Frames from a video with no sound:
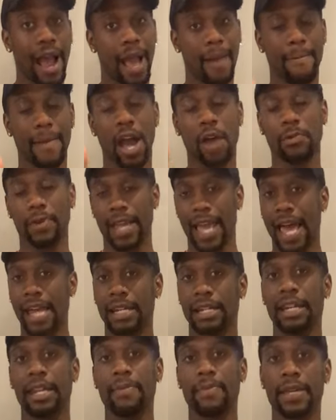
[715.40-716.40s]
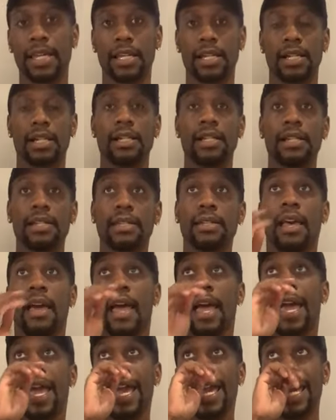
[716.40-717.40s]
my reality because
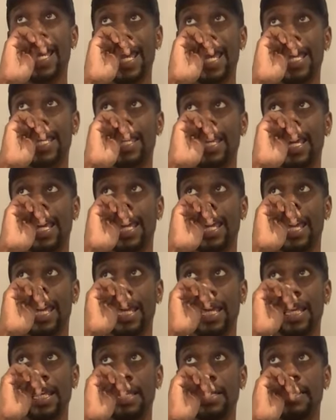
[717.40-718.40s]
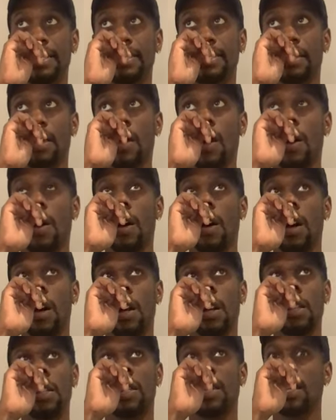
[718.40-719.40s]
it is
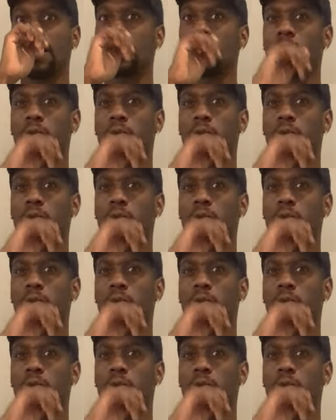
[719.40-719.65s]
just